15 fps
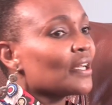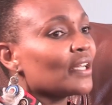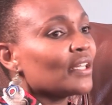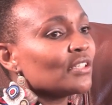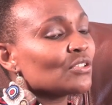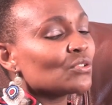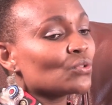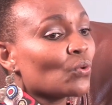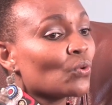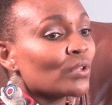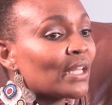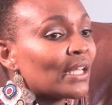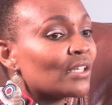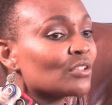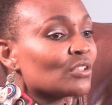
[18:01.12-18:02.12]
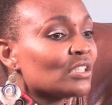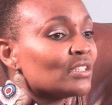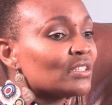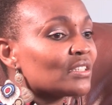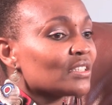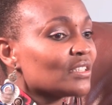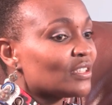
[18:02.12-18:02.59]
And so
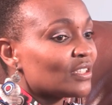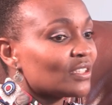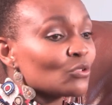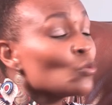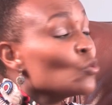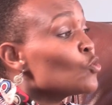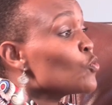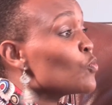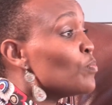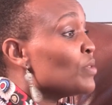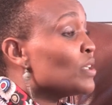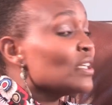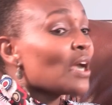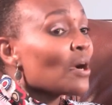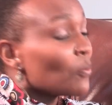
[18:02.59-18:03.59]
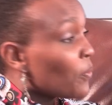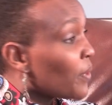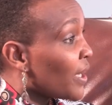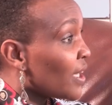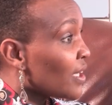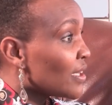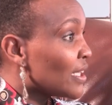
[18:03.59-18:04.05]
it's good to be
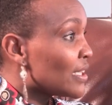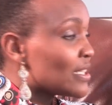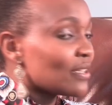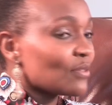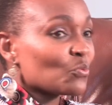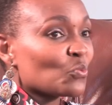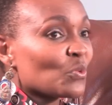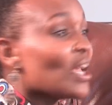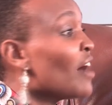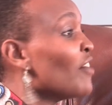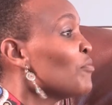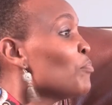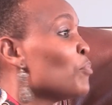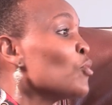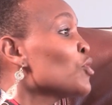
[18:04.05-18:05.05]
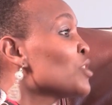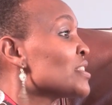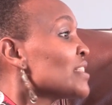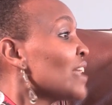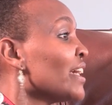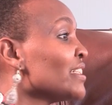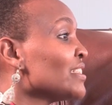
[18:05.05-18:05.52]
aware that we have both
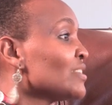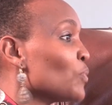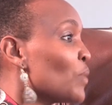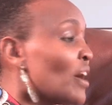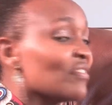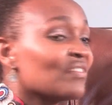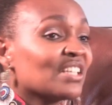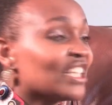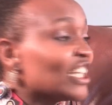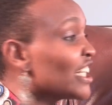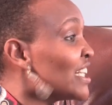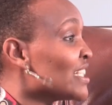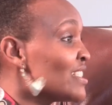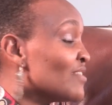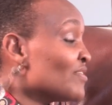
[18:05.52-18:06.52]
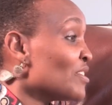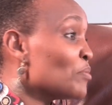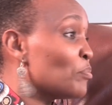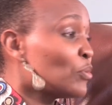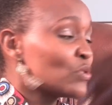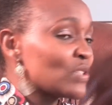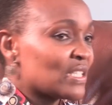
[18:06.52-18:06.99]
sides. We have the negative
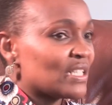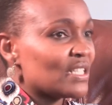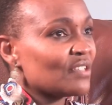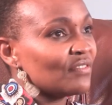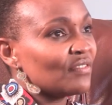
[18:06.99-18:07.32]
and positive.